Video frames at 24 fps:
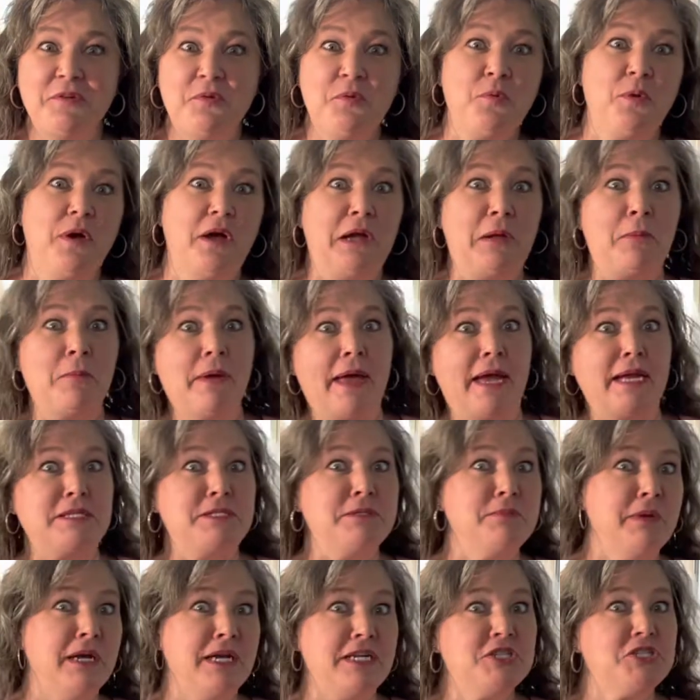welcome back to
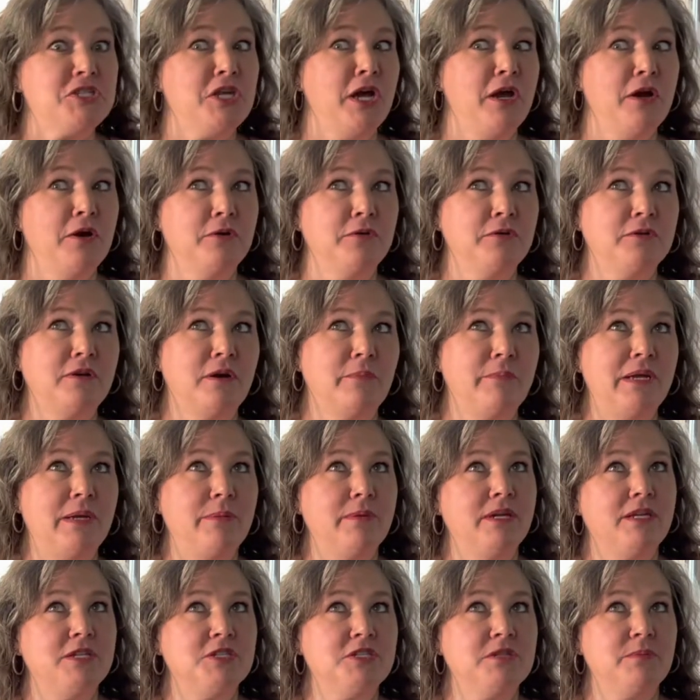my show. Or maybe
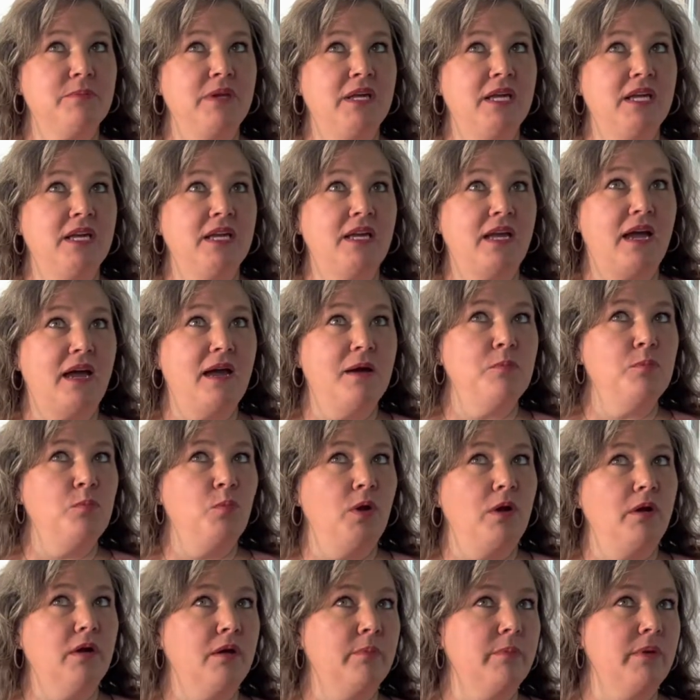it should be, I'm
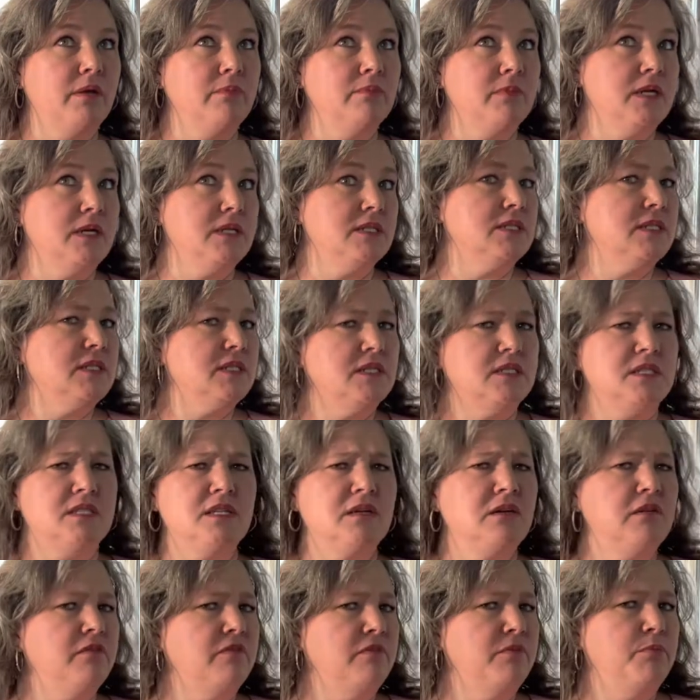welcoming
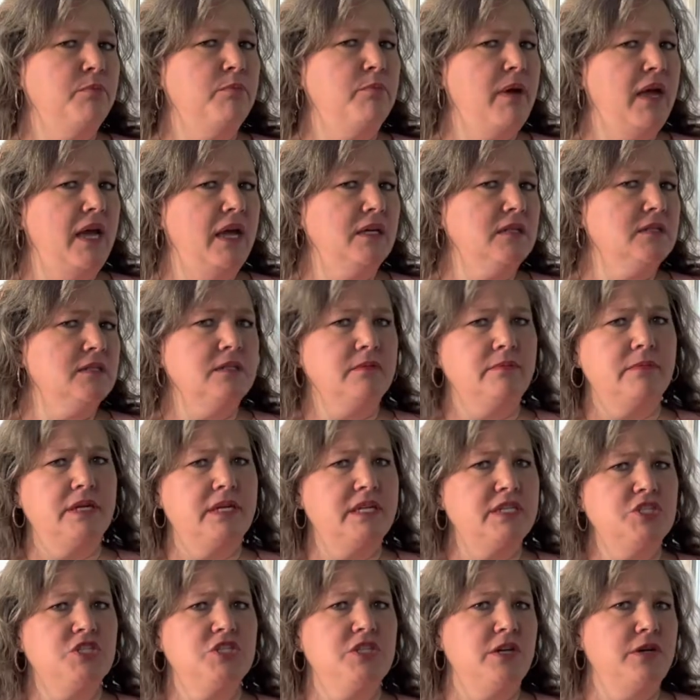myself back to my
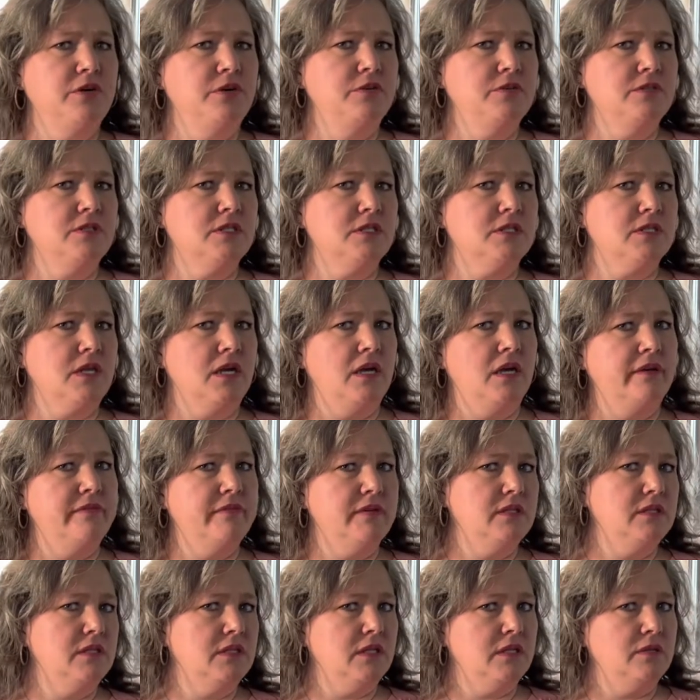show since I
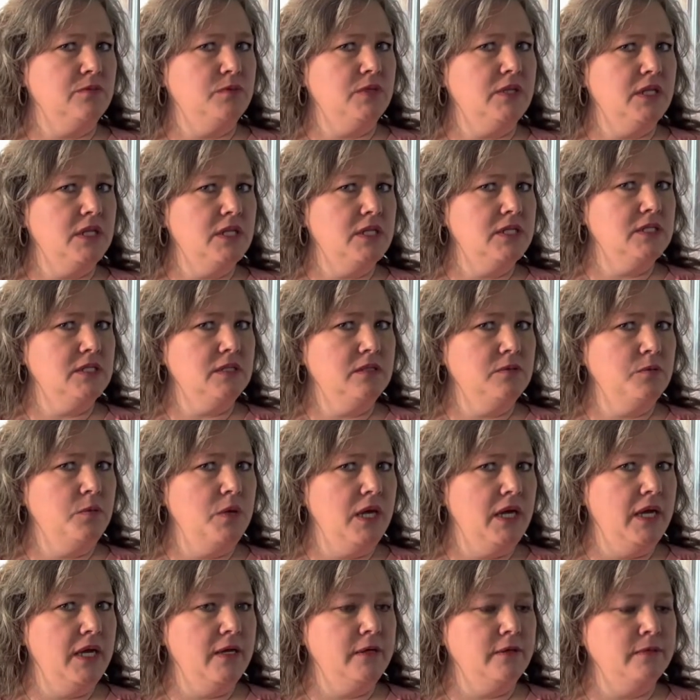haven't done one of these in a
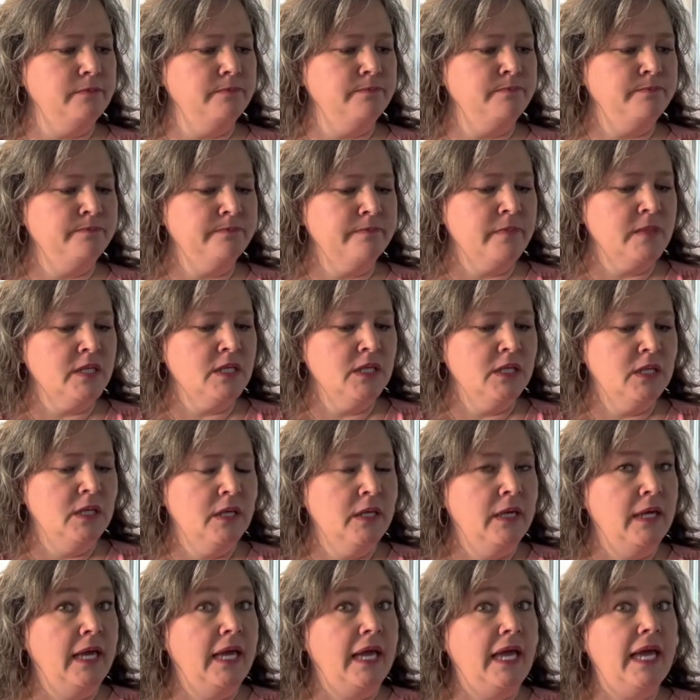while.
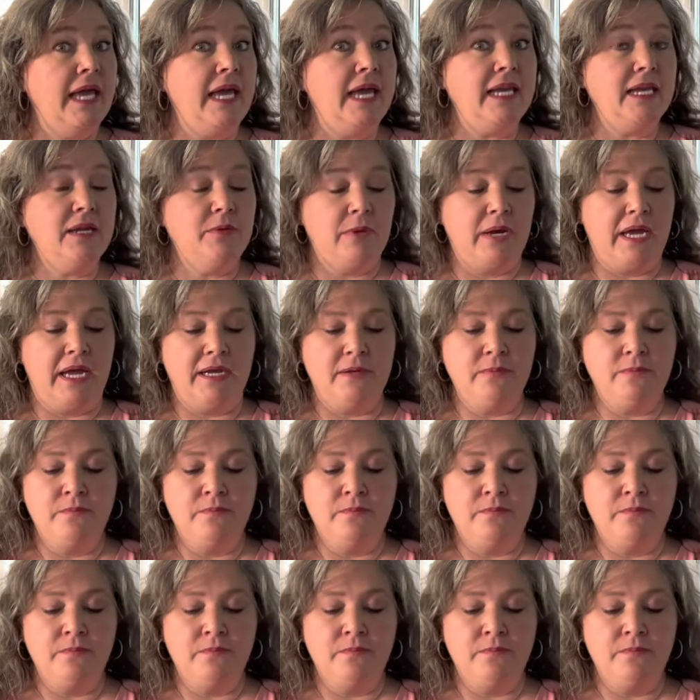Anyway,